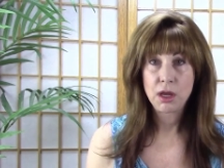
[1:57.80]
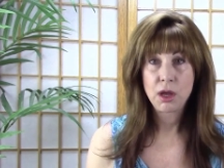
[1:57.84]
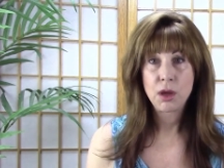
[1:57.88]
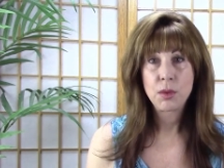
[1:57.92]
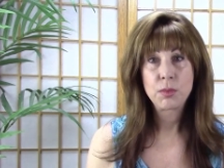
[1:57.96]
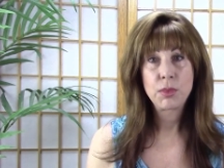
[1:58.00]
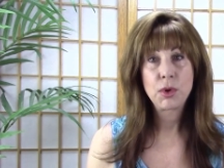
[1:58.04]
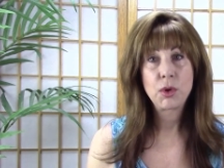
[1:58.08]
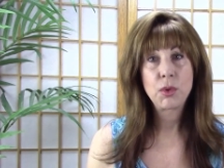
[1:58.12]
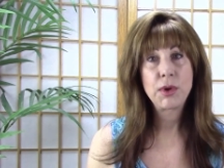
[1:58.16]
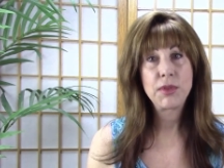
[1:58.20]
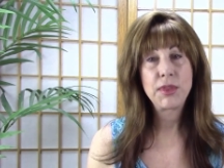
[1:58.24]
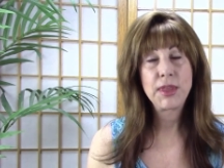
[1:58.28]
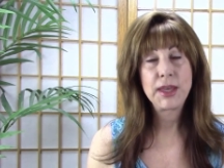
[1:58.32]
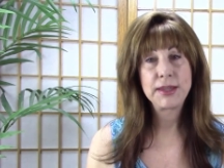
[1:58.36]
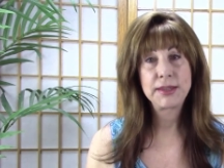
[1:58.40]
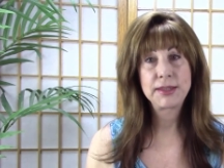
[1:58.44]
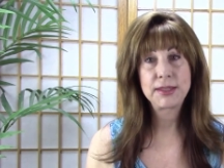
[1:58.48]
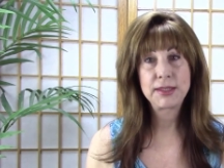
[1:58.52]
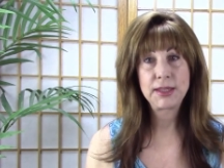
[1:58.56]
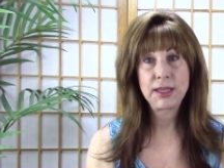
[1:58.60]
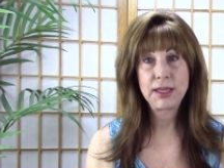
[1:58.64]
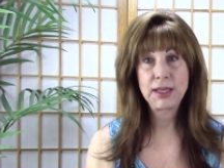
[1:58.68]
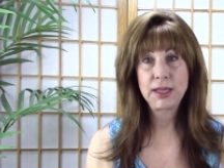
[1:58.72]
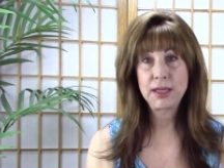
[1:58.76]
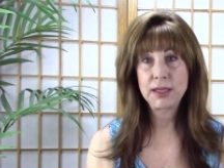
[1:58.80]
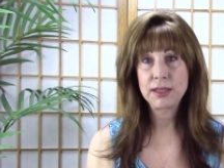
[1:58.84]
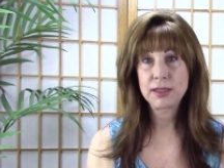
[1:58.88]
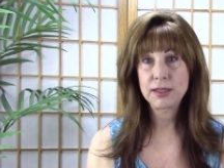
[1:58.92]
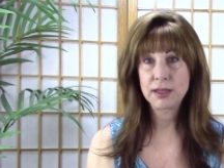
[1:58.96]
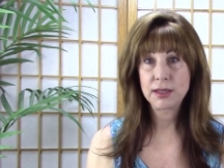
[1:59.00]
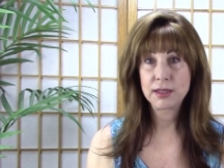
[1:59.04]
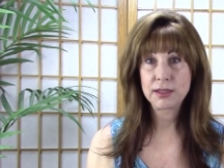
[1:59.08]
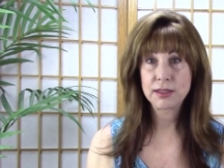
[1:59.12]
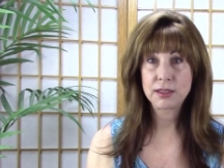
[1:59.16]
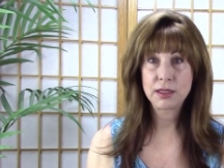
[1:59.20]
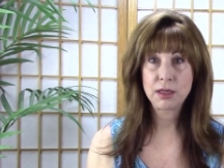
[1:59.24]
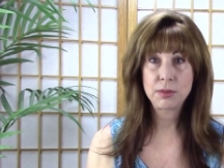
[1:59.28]
But when they see
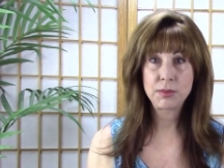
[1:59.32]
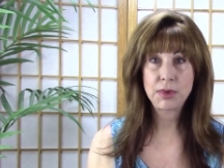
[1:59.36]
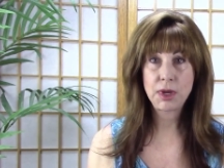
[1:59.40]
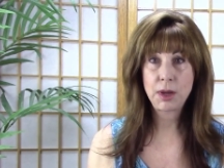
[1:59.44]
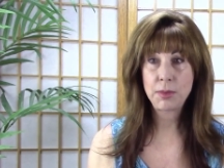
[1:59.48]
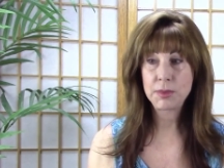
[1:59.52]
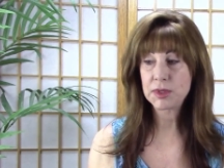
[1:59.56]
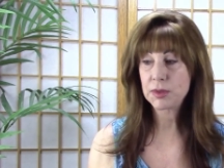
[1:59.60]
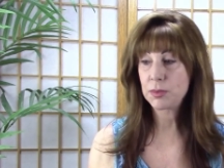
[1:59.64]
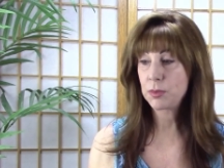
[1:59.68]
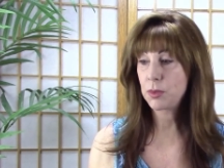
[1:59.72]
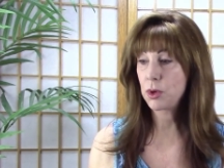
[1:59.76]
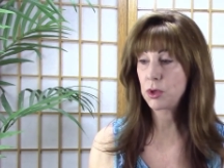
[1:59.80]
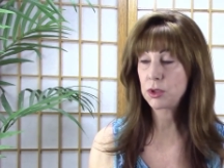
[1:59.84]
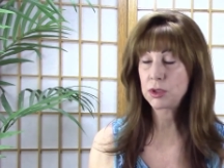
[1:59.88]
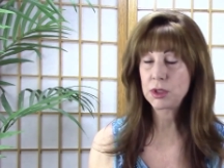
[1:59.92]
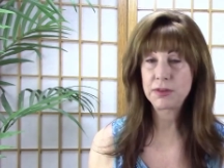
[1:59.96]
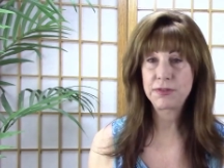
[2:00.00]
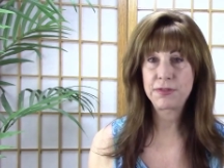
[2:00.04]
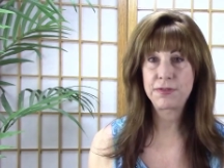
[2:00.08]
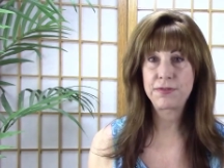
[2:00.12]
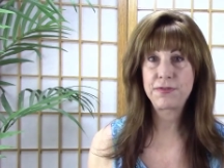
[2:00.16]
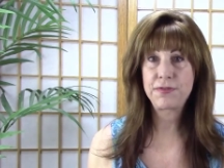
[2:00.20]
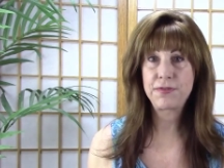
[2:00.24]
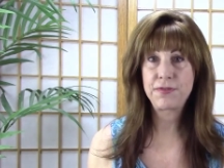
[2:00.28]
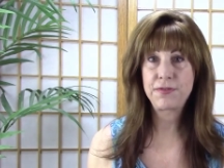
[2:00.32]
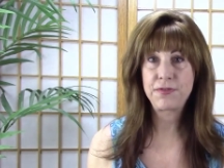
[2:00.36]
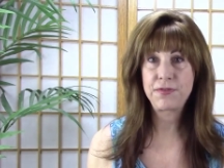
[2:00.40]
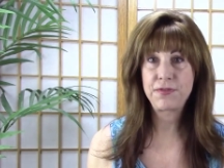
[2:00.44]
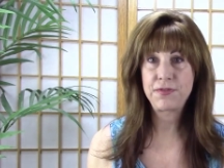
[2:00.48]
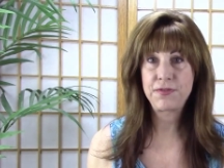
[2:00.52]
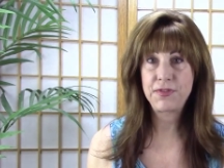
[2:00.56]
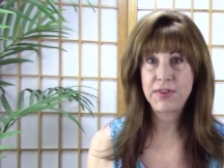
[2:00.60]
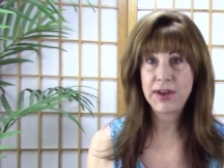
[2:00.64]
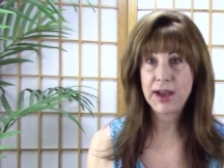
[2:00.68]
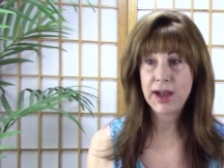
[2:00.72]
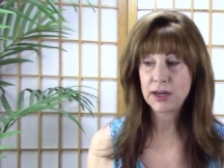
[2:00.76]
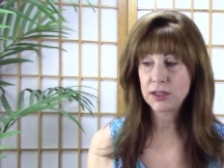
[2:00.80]
sometimes
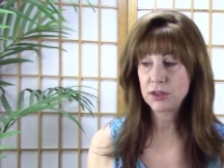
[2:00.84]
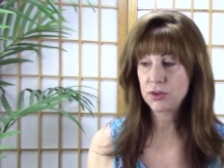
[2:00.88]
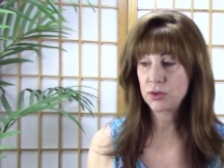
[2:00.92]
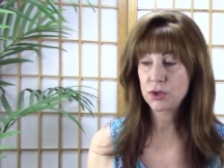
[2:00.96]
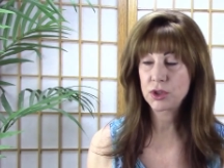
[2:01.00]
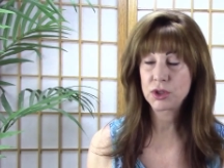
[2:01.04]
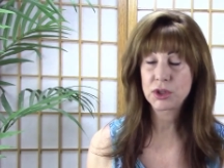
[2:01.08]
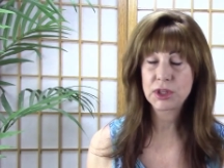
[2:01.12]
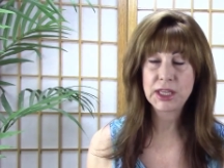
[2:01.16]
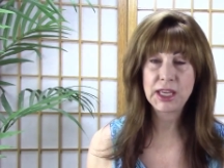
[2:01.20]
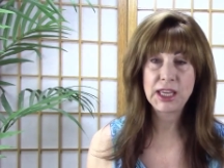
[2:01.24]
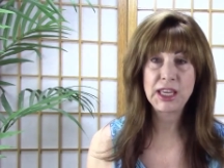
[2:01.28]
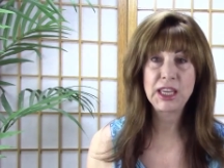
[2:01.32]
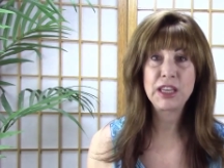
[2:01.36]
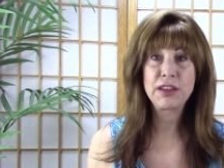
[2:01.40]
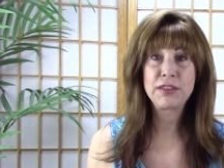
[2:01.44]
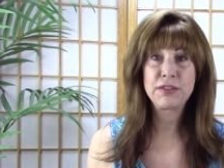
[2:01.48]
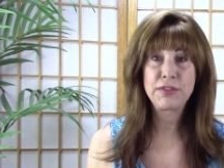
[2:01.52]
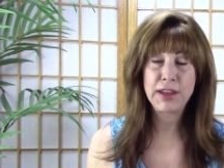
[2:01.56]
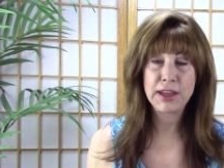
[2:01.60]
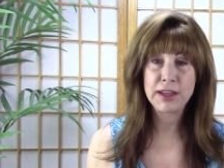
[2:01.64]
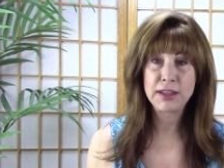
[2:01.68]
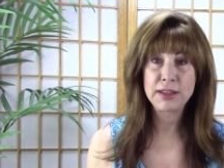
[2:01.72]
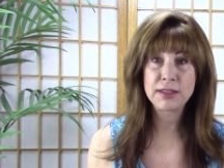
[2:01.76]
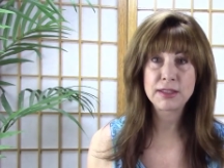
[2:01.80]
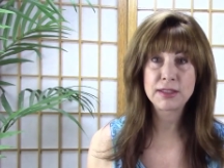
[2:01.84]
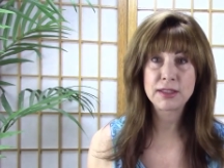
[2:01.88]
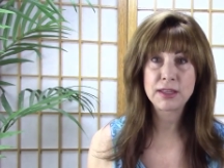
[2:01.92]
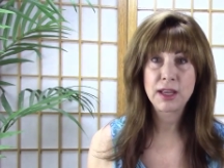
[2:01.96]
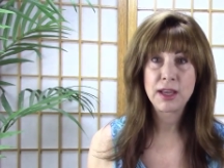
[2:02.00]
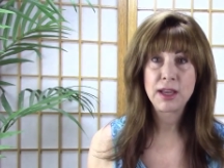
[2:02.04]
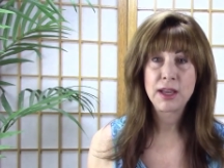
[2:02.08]
multifactorial key events